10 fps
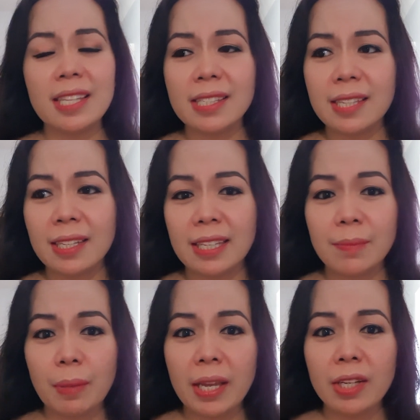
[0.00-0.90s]
doesn't
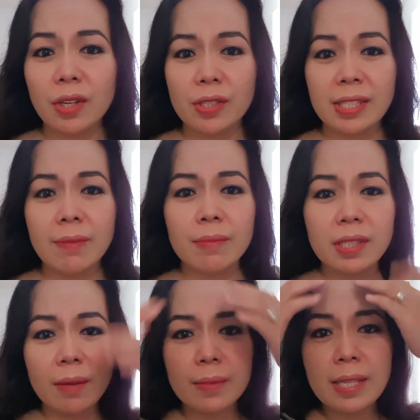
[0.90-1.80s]
explain your
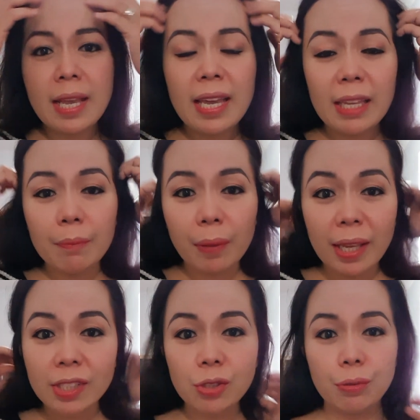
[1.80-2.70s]
symptoms it
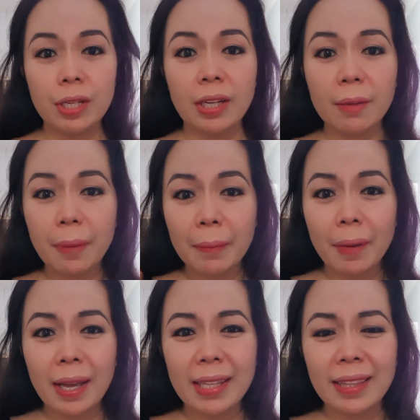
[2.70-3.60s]
played trick on my
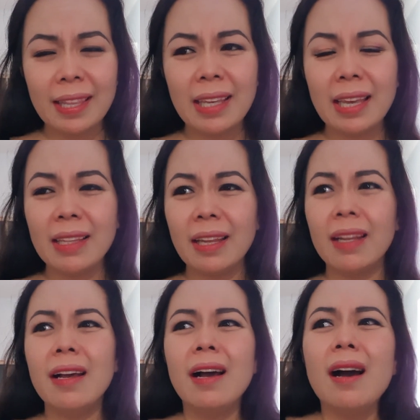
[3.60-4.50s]
mind thinking
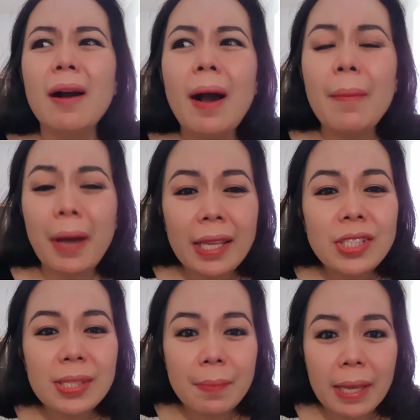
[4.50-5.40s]
that am I
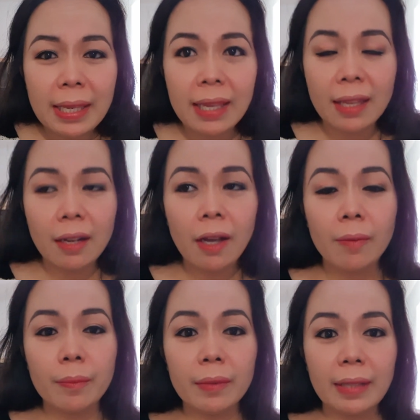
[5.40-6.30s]
just making it
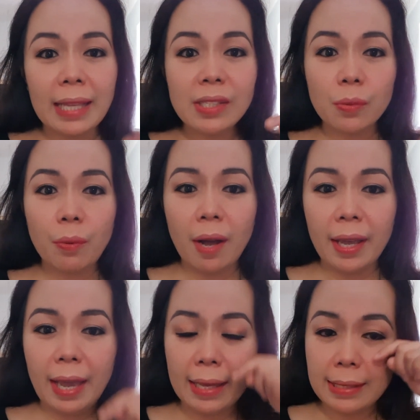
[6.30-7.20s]
up? That's
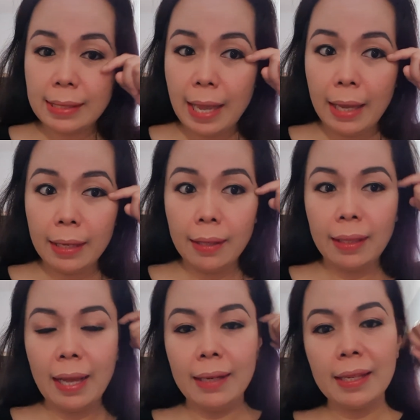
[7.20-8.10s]
why I said
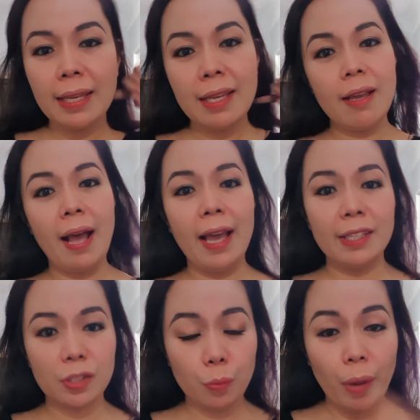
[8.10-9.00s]
that
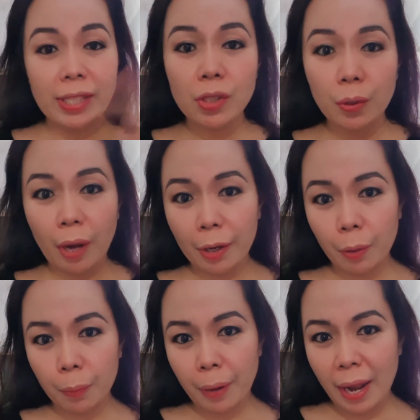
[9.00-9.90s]
I went to
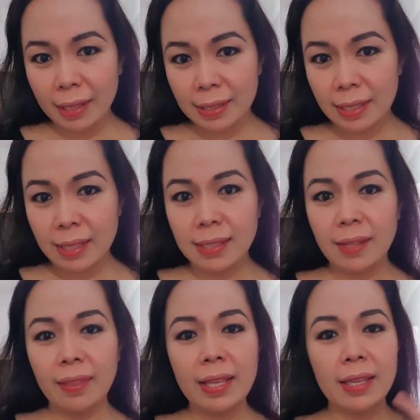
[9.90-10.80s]
chiropractic
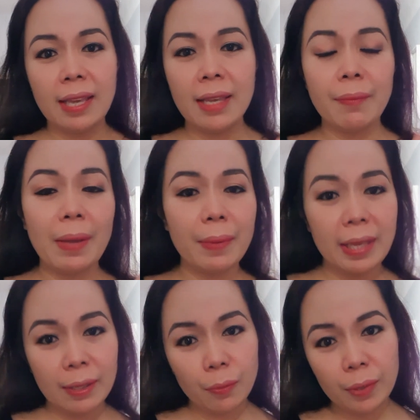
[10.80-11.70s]
thinking maybe
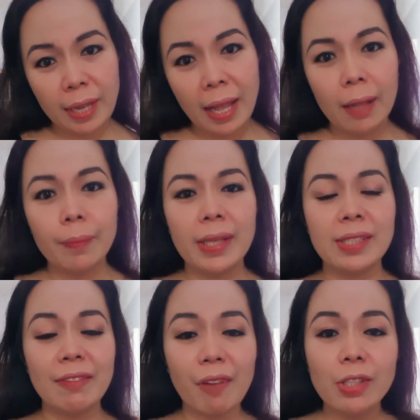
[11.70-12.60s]
it would help
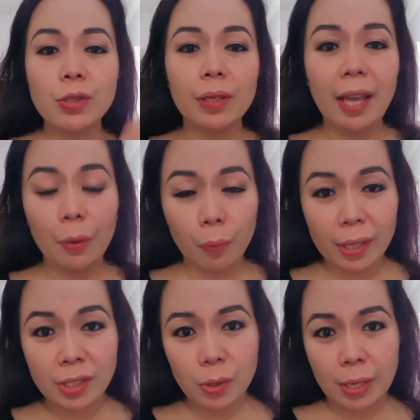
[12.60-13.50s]
and eventually I
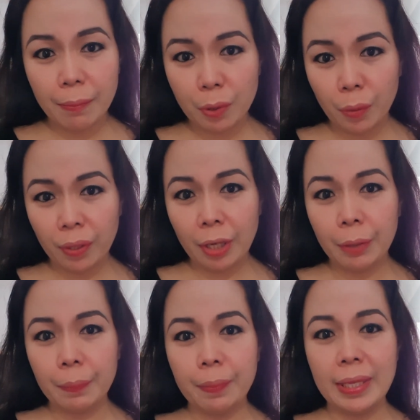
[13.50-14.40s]
went to
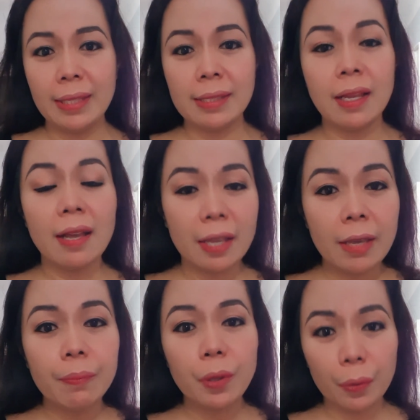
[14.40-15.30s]
hypnotherapies,
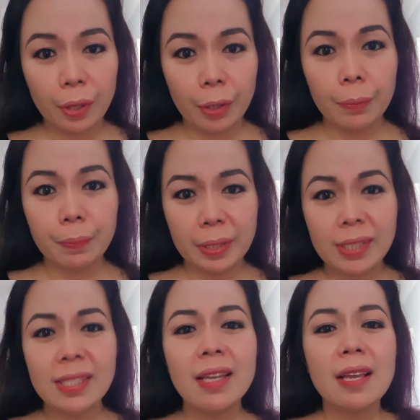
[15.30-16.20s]

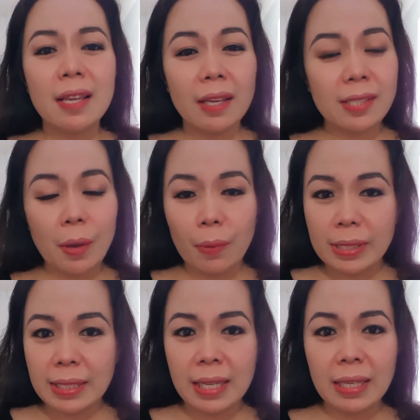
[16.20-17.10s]
hypnotherapist because I
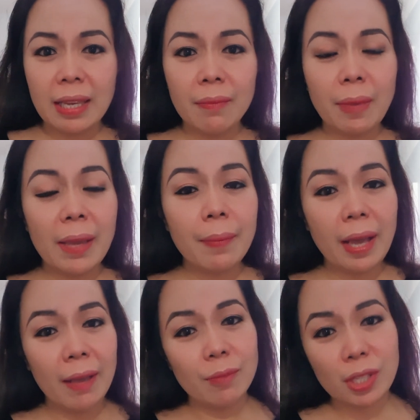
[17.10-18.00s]
was thinking
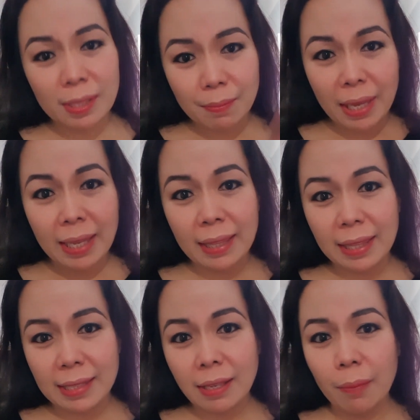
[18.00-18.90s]
maybe I'm just
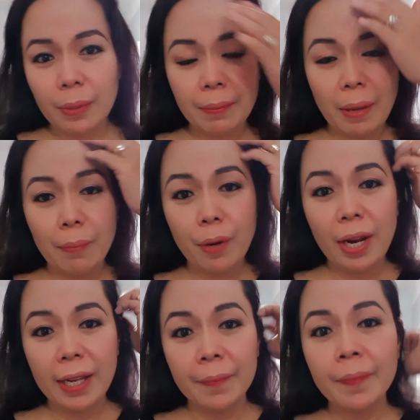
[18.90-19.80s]
making this up in my
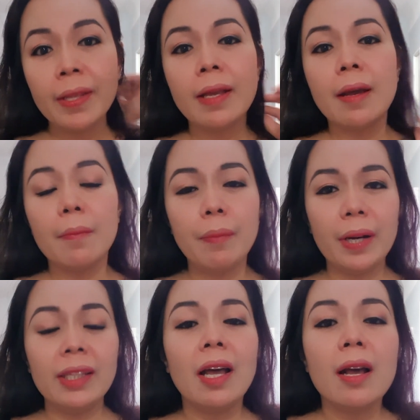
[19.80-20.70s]
brain.
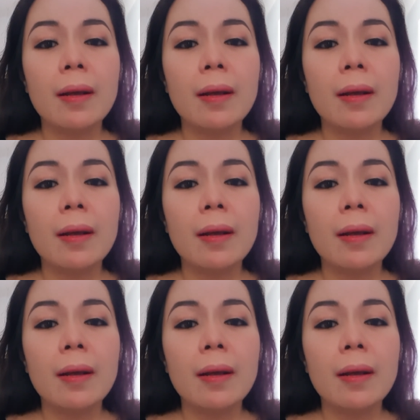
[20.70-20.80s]
But